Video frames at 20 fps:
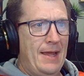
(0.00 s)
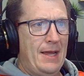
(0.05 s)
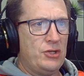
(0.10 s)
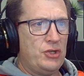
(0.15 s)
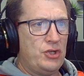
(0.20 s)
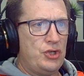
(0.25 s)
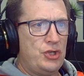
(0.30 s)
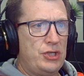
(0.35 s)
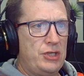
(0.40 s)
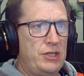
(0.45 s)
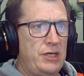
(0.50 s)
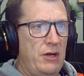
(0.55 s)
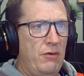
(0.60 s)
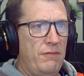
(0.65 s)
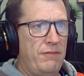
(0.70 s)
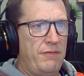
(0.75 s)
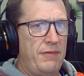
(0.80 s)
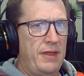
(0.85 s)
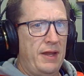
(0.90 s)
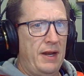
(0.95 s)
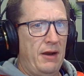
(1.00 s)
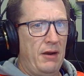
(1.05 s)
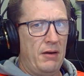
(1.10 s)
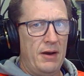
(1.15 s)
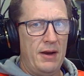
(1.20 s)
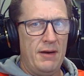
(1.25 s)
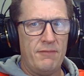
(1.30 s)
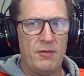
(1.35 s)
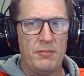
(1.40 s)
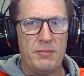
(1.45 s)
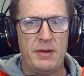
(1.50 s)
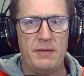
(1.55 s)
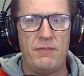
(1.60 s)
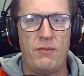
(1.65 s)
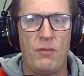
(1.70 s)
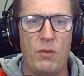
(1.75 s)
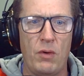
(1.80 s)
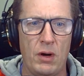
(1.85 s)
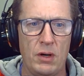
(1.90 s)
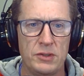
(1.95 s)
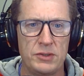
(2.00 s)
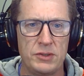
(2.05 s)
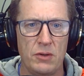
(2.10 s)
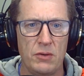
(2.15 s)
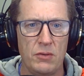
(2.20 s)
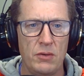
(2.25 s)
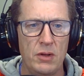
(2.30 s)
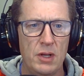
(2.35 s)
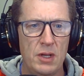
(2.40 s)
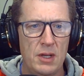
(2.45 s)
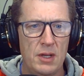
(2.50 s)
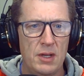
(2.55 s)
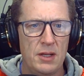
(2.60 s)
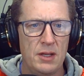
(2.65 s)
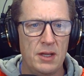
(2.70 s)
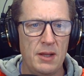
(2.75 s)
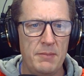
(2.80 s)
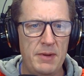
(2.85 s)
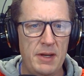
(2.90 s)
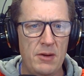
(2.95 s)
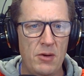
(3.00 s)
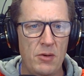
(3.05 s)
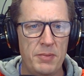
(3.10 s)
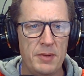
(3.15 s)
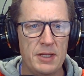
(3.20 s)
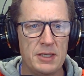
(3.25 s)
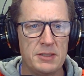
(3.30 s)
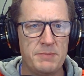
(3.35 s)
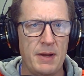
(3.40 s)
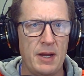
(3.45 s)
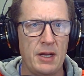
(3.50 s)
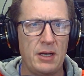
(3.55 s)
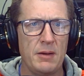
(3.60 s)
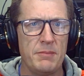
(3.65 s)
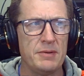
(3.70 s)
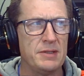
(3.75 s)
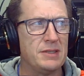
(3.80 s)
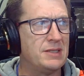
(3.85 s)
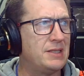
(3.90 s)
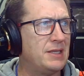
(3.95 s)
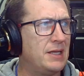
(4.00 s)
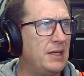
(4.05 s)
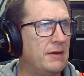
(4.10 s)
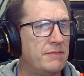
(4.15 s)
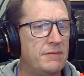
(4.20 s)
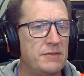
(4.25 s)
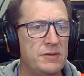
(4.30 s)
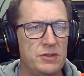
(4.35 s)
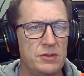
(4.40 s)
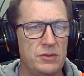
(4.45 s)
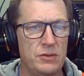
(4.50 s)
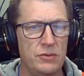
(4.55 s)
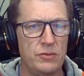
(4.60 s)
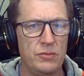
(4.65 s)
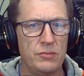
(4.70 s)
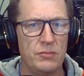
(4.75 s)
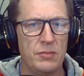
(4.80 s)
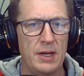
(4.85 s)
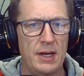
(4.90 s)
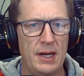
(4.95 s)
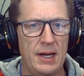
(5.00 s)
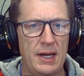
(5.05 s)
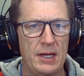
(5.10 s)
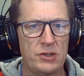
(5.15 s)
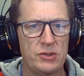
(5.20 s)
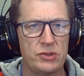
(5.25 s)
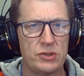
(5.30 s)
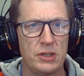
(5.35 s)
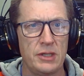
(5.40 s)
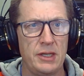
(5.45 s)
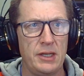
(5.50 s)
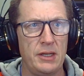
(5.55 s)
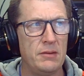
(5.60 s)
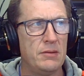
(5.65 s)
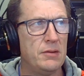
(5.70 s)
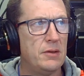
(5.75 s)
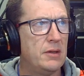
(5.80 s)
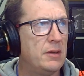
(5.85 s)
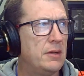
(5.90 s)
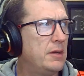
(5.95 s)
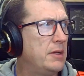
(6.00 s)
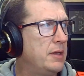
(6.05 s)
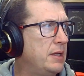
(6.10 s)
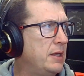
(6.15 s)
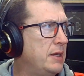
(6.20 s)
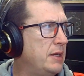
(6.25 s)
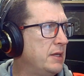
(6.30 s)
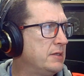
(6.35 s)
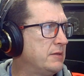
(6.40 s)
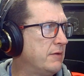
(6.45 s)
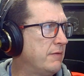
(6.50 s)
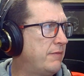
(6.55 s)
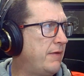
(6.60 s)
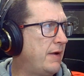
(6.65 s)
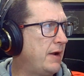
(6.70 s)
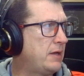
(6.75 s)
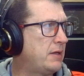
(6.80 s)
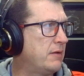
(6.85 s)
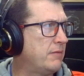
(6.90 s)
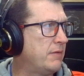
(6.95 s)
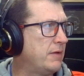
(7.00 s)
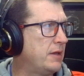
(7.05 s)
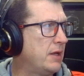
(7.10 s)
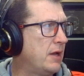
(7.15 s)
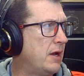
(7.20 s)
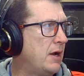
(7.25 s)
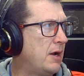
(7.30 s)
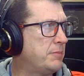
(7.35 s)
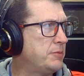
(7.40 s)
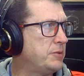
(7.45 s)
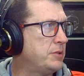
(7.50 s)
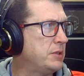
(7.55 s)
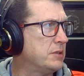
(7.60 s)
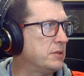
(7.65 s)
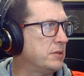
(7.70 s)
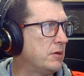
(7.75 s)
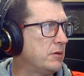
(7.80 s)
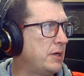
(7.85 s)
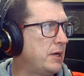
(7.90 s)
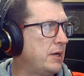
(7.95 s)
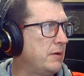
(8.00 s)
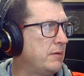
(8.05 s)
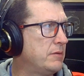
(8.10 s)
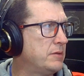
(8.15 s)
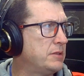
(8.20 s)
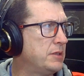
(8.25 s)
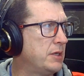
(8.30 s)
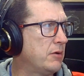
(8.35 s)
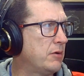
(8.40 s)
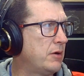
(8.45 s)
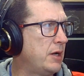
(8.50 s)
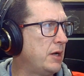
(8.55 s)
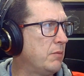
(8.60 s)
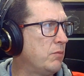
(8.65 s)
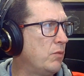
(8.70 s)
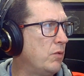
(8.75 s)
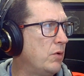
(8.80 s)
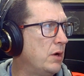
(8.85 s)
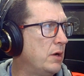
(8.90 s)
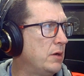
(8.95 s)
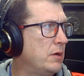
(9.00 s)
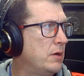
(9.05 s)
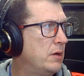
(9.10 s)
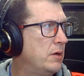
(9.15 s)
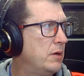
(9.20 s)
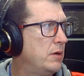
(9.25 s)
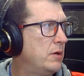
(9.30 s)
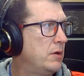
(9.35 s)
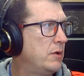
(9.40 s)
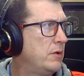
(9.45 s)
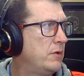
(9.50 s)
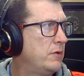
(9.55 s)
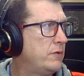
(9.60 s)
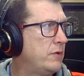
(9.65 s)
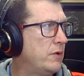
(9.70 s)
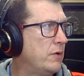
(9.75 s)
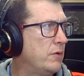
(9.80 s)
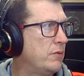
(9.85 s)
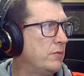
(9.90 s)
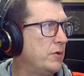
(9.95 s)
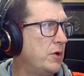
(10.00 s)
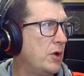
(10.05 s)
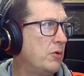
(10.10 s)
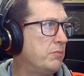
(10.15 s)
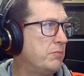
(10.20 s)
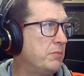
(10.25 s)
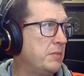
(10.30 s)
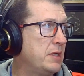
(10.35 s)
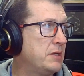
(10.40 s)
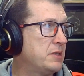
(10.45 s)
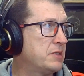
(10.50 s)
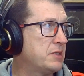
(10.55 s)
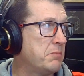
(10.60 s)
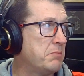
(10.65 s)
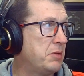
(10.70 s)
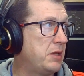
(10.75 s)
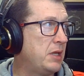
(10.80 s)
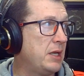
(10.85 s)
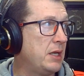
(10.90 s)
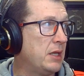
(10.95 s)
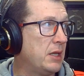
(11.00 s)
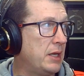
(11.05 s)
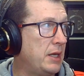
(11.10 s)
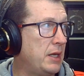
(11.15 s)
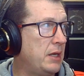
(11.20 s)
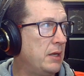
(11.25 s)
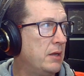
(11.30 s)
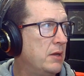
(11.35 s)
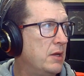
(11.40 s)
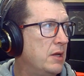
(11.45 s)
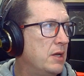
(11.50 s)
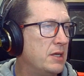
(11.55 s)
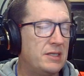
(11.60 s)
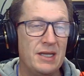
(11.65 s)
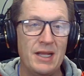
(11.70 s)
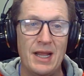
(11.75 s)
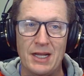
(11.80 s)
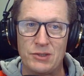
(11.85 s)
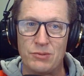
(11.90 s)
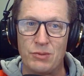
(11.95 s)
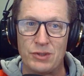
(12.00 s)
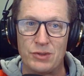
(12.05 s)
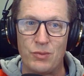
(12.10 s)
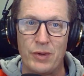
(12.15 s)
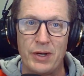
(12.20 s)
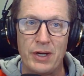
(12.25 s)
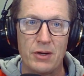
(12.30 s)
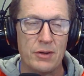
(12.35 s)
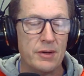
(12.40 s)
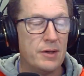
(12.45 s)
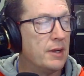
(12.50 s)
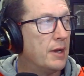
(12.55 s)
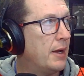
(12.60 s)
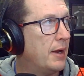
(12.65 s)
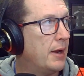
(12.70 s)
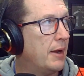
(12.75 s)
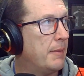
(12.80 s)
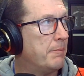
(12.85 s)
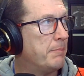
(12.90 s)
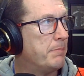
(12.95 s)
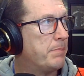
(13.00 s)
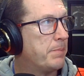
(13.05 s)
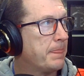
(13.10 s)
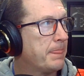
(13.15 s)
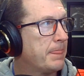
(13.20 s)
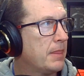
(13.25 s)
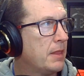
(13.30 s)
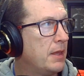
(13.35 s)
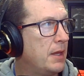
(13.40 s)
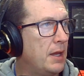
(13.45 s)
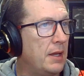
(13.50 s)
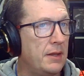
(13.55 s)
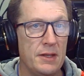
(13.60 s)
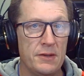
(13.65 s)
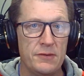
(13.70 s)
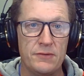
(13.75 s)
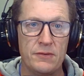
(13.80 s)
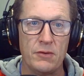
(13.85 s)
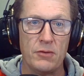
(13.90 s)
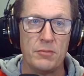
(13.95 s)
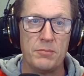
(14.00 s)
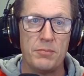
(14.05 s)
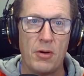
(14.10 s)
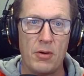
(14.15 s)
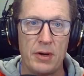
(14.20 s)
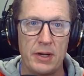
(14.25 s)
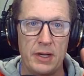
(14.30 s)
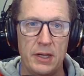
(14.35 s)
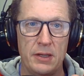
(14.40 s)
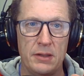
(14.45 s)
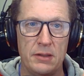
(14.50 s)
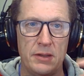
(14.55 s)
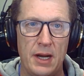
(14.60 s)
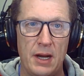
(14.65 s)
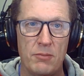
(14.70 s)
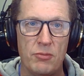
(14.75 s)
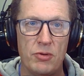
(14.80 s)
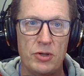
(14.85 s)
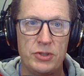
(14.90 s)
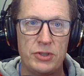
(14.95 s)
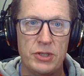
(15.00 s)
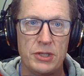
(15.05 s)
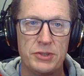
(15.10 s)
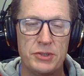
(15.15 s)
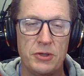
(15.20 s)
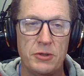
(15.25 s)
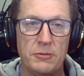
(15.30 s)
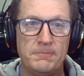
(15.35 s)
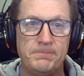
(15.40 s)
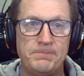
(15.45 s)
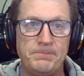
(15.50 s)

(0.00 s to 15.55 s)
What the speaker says: shelf there ever before. So let me open this back up and see if Zoom actually is effective in the options on CineCam 1. So nope, it's completely, see, that's what's weird. In this third-party camera adjuster,